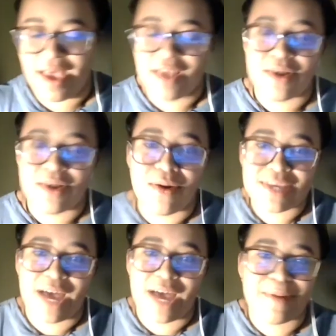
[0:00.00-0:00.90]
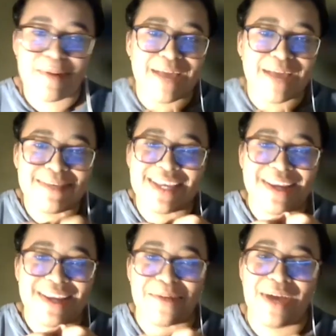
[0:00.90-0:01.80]
The whole time I'm sitting
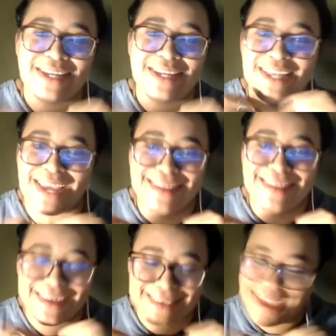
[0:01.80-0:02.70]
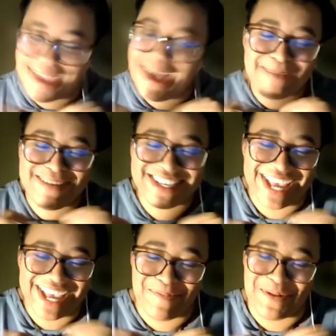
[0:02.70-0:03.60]
there watching it like this. I'm
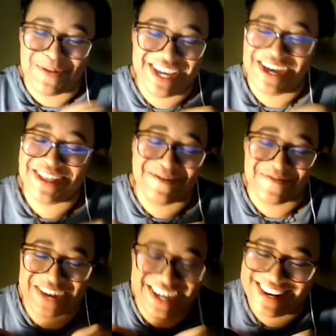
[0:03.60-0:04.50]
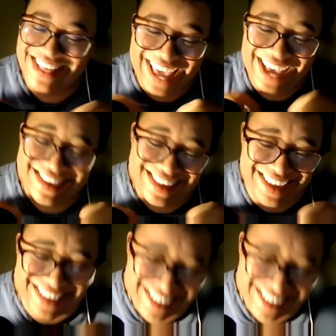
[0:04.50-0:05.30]
just like pulling on the freaking elastic.